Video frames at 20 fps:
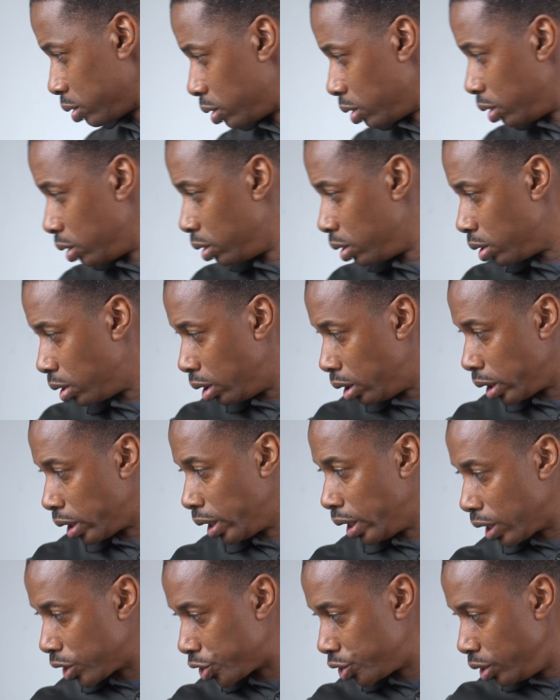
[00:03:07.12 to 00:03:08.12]
Good, and I
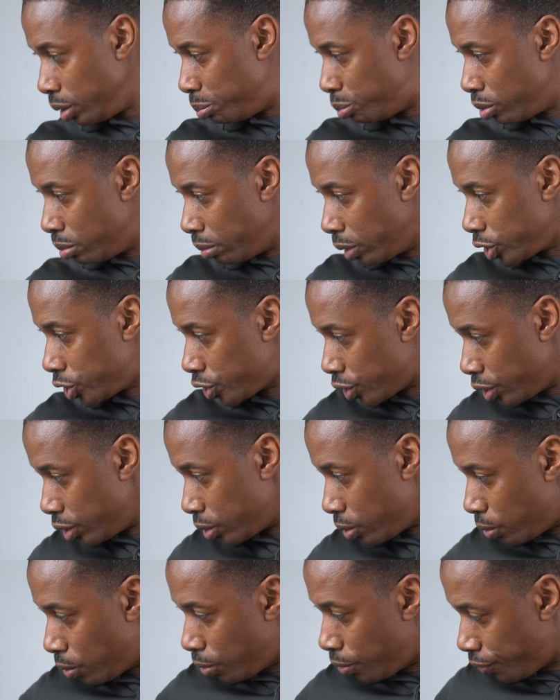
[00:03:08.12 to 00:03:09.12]
can actually put my
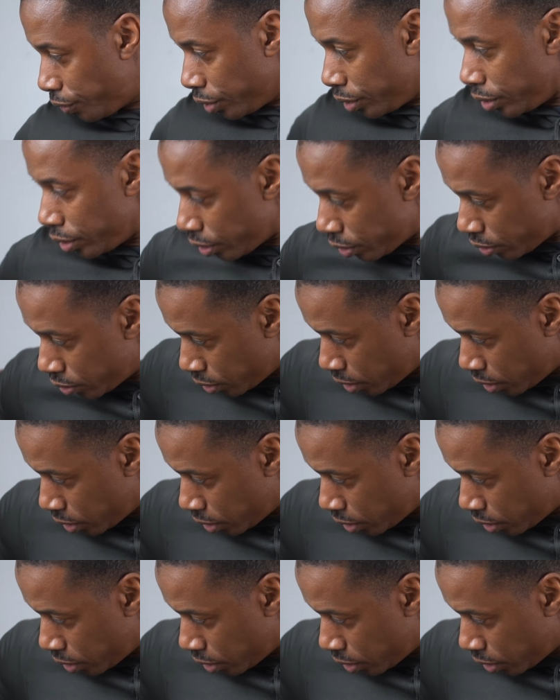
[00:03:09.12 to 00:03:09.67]
shirt over,